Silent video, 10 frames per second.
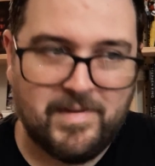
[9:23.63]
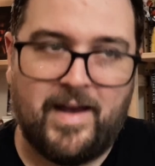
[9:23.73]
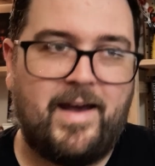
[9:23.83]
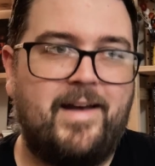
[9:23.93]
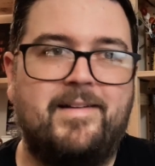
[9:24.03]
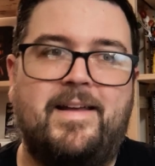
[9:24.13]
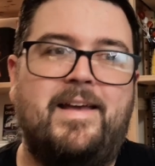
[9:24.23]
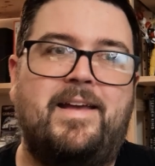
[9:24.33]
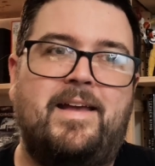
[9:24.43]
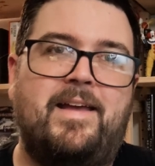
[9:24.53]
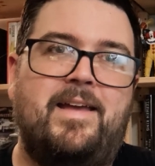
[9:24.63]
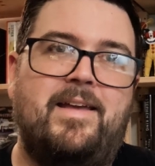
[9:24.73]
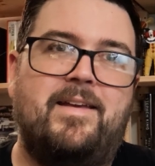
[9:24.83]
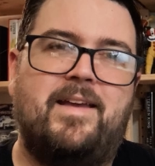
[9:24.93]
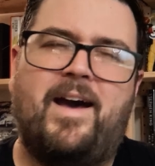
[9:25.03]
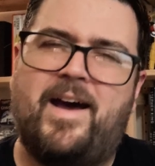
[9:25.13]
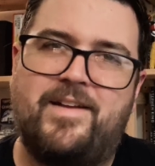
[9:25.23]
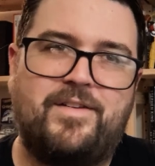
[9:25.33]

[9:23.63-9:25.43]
Gosh,